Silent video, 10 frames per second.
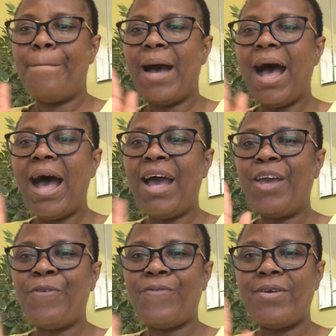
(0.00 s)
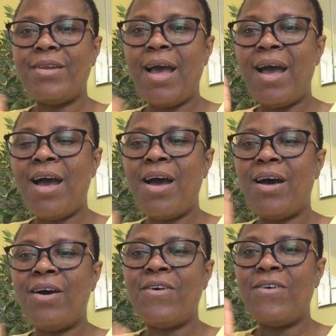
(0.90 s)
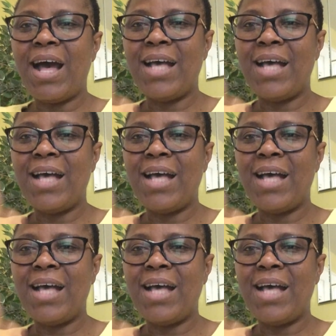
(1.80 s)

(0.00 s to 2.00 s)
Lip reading: Bye for now.